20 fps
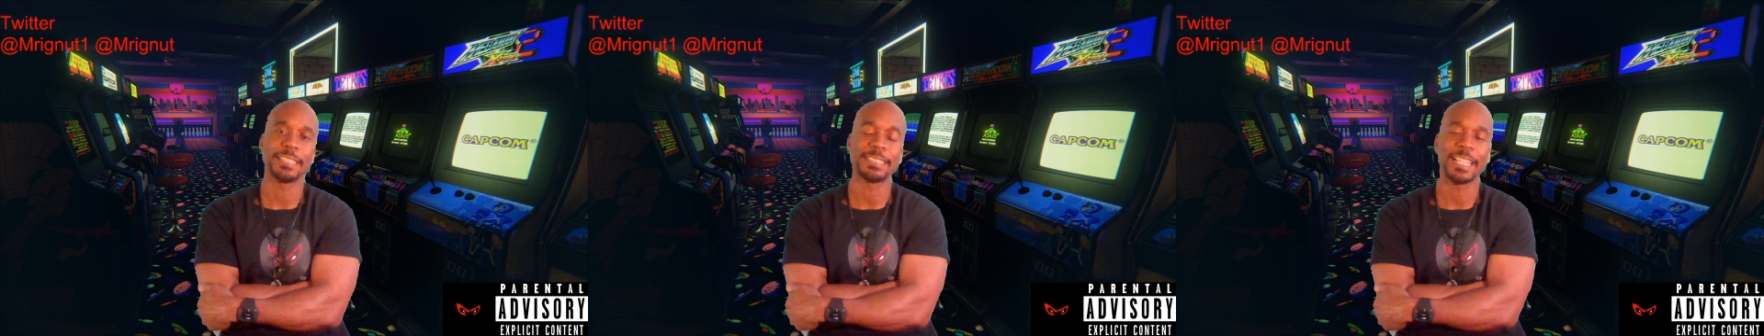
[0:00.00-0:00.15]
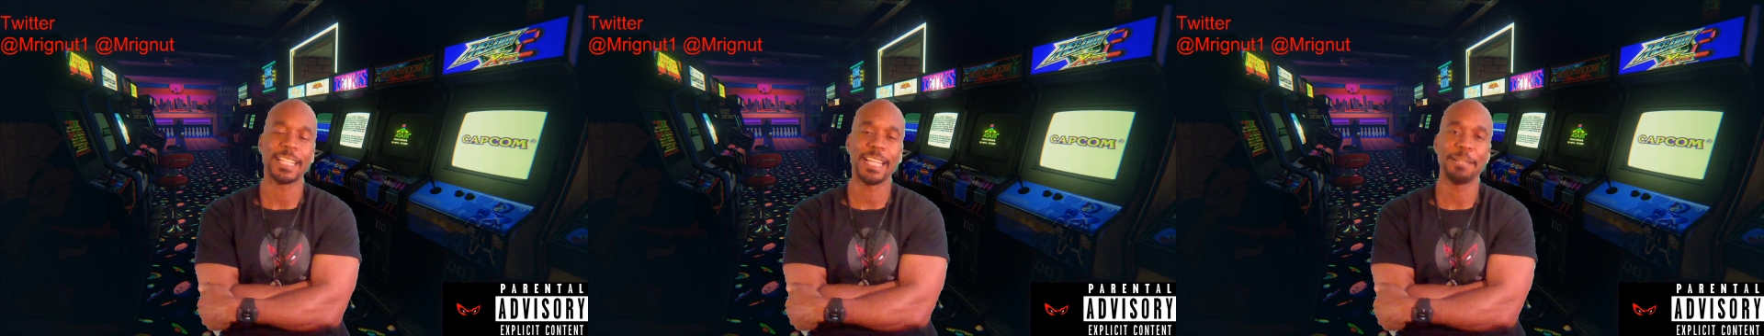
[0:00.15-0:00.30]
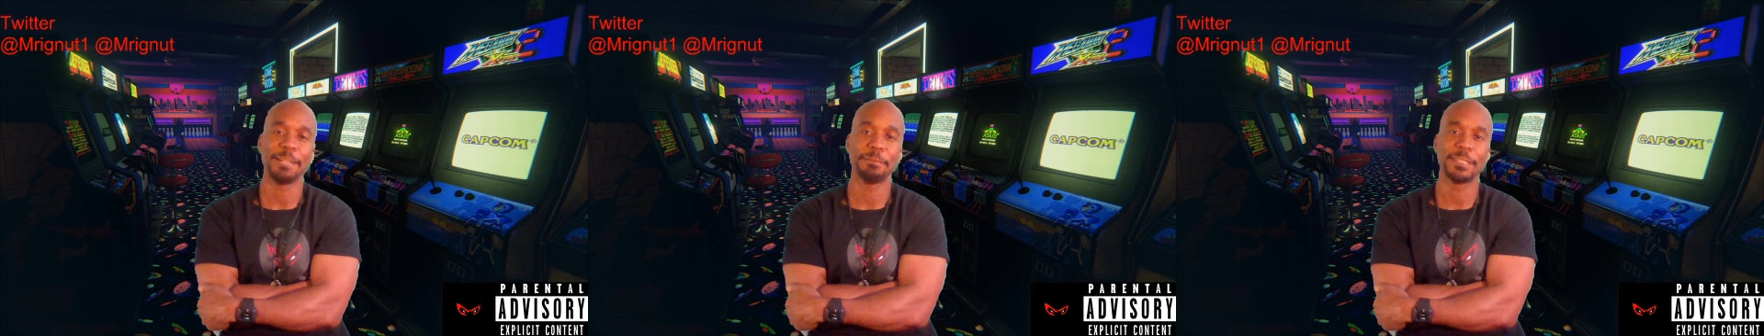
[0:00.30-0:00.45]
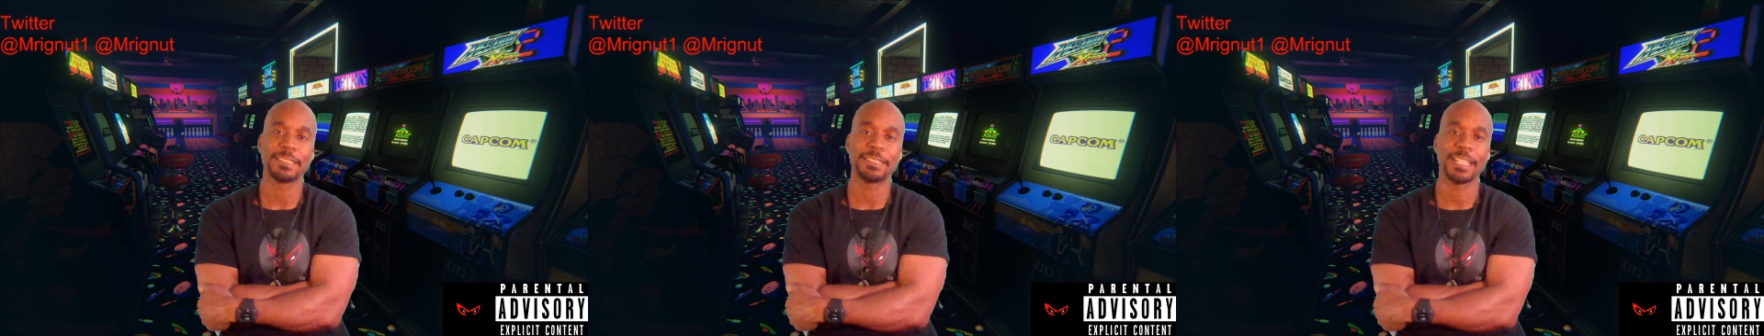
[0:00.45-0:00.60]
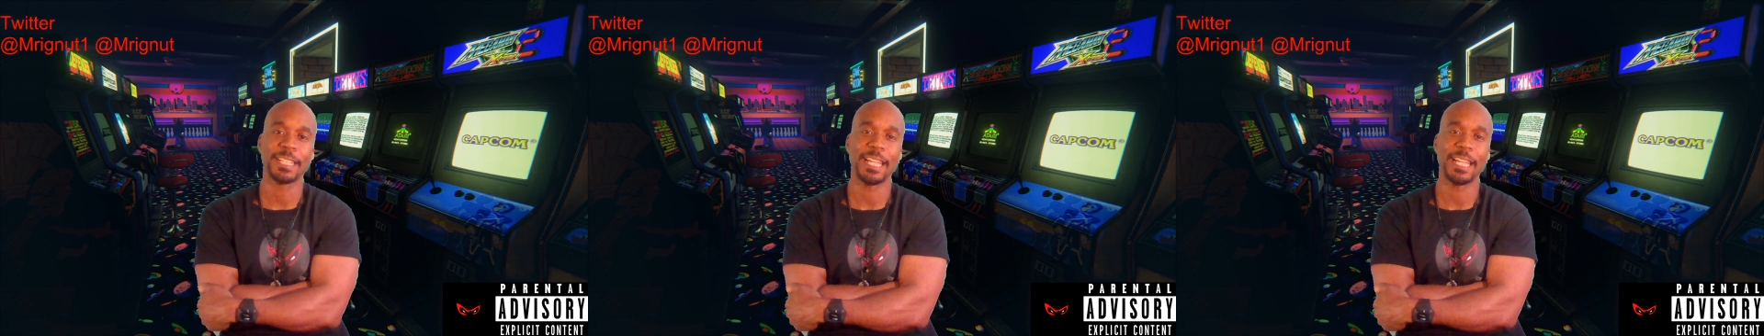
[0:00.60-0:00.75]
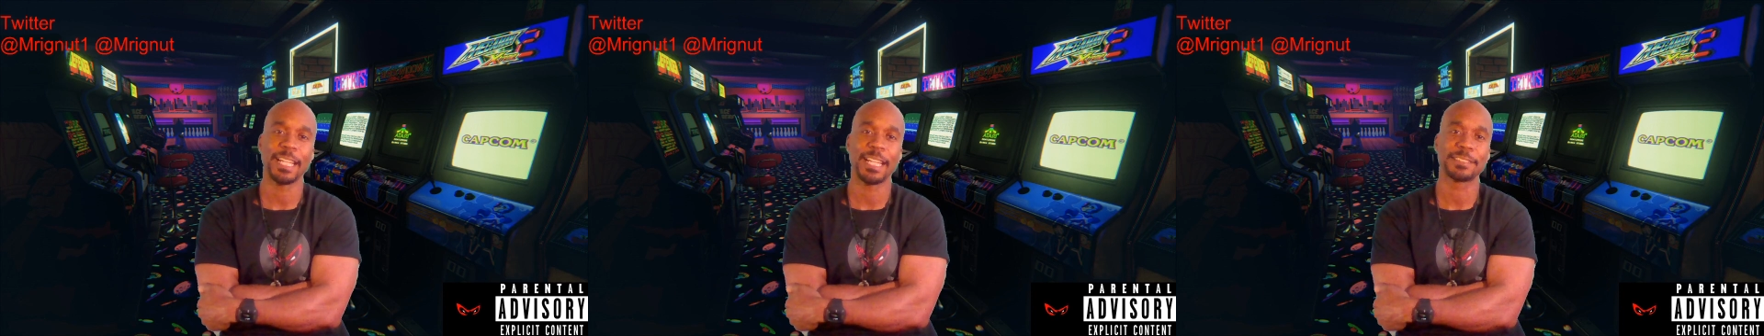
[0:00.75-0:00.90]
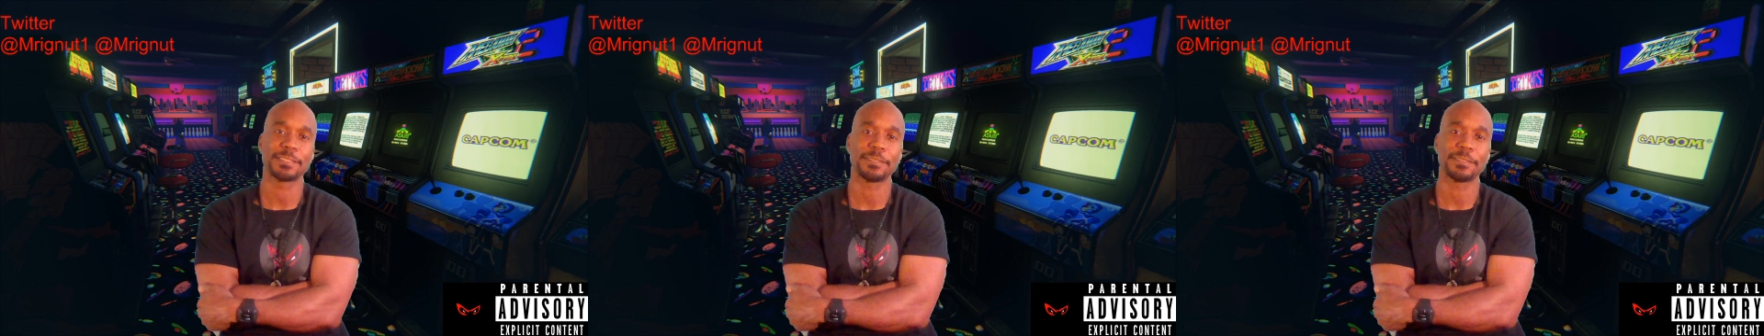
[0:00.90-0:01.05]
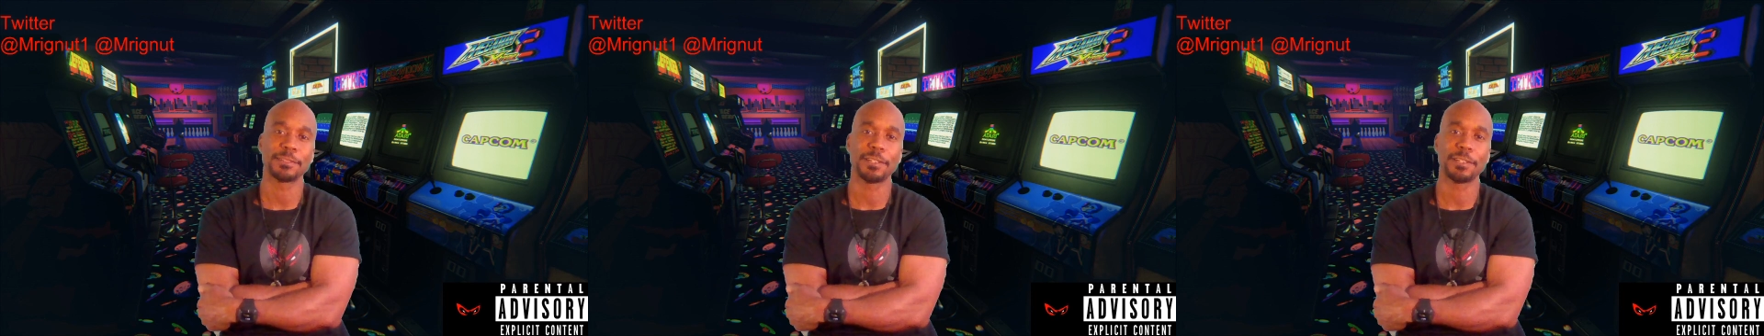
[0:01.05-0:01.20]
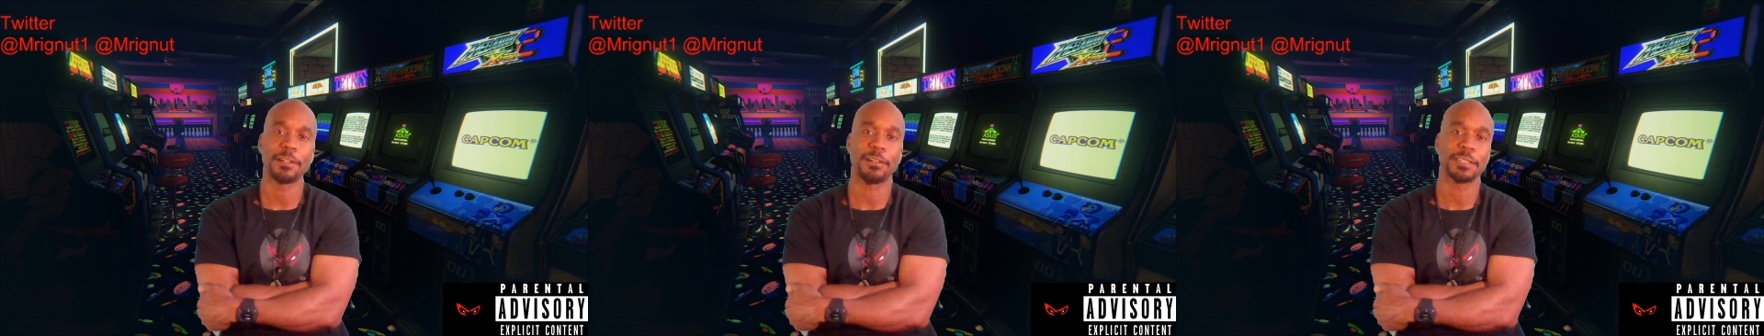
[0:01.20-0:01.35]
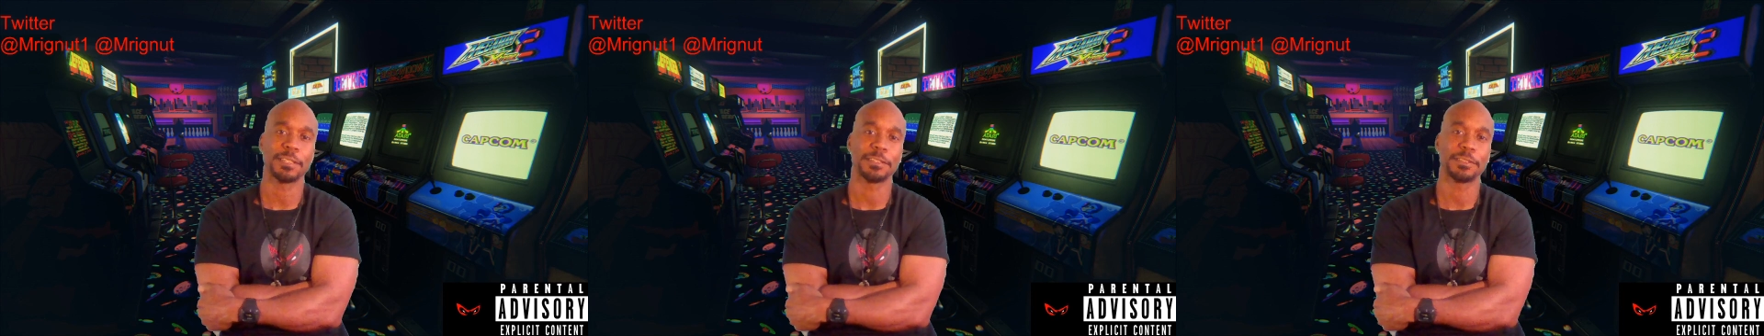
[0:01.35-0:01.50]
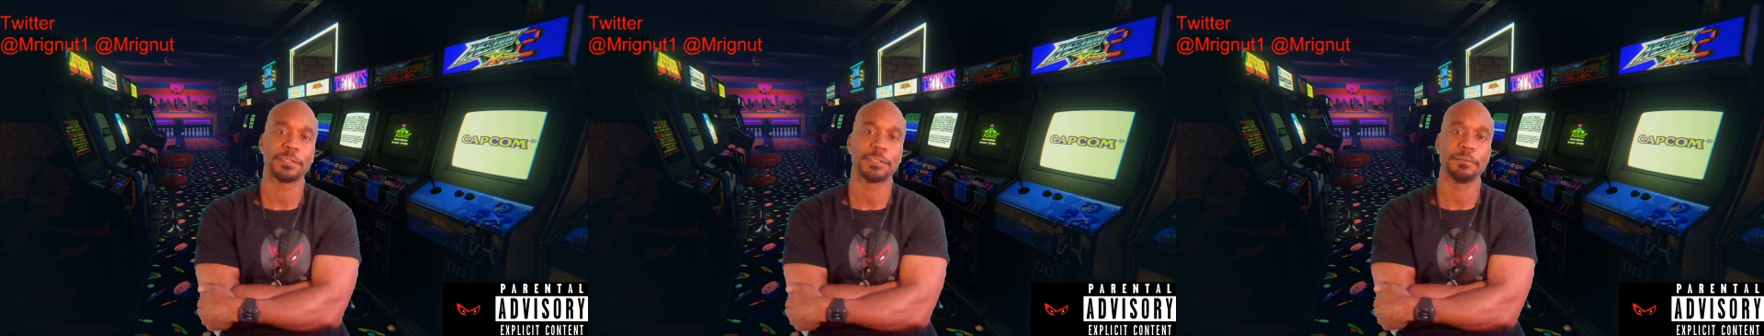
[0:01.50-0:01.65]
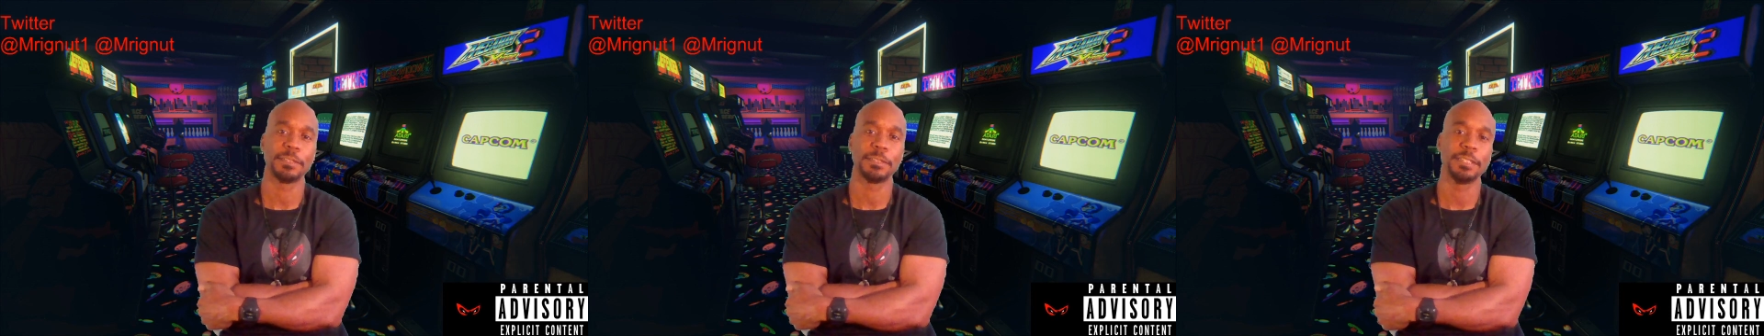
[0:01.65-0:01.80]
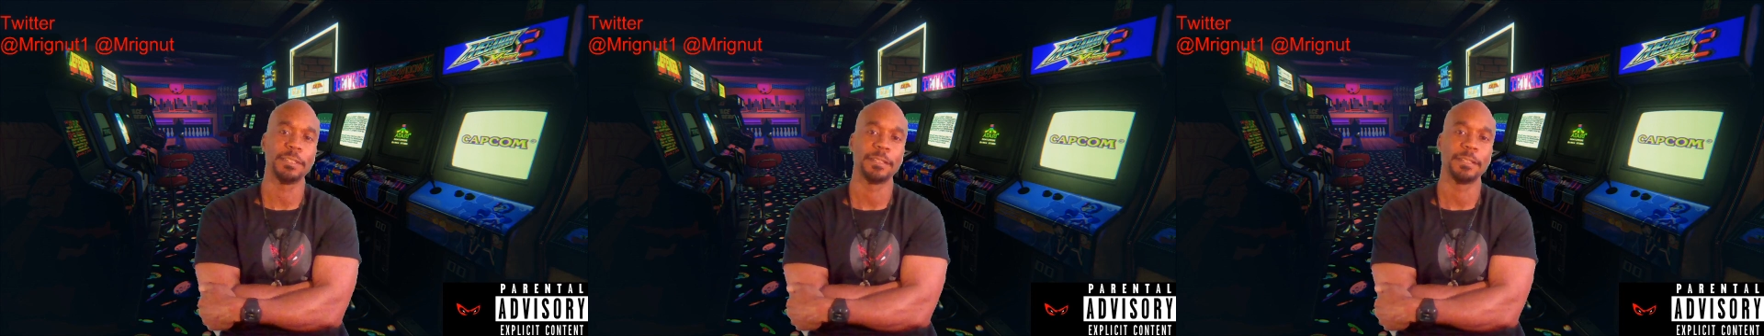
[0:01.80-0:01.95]
gamer tags on Call of
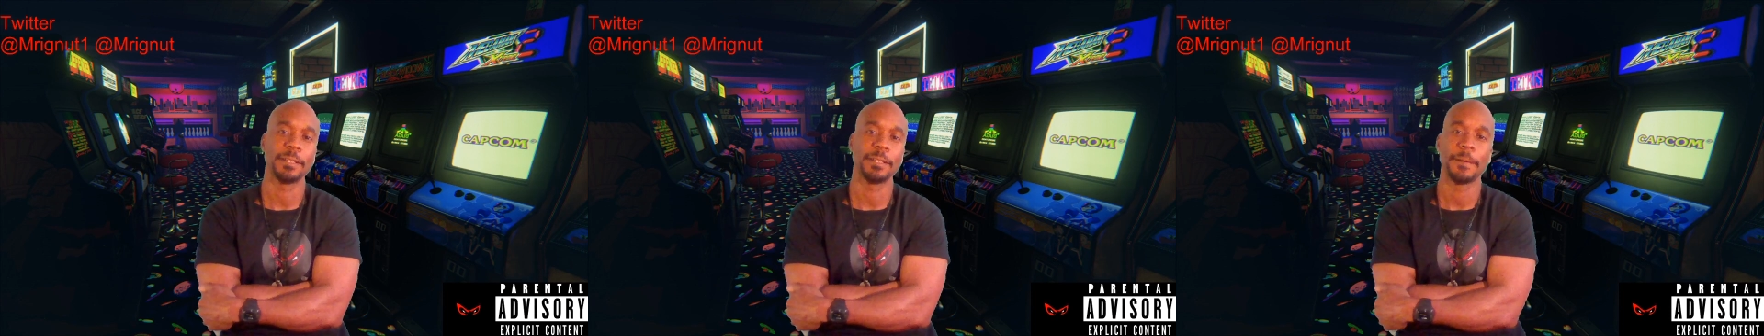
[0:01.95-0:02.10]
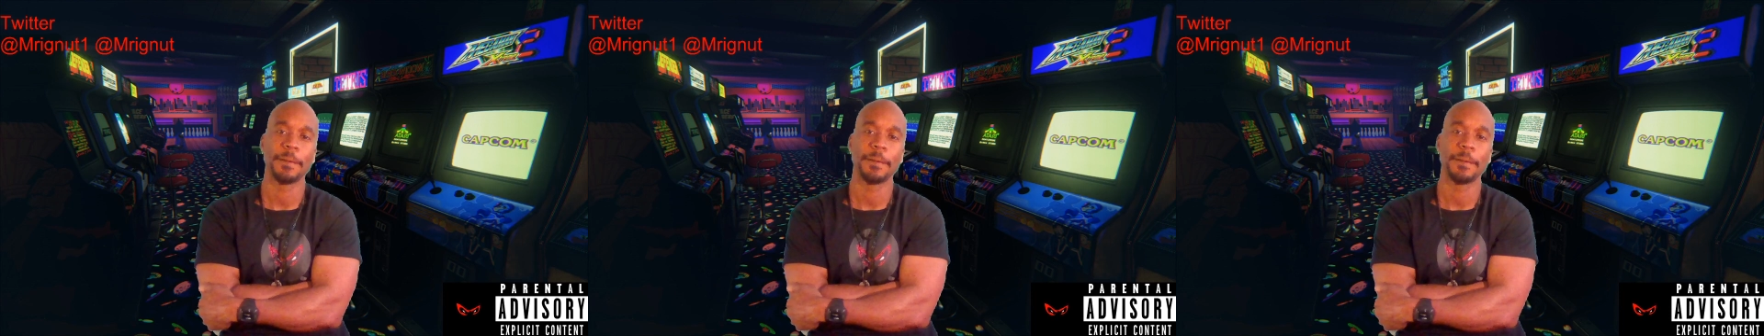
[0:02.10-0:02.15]
Duty.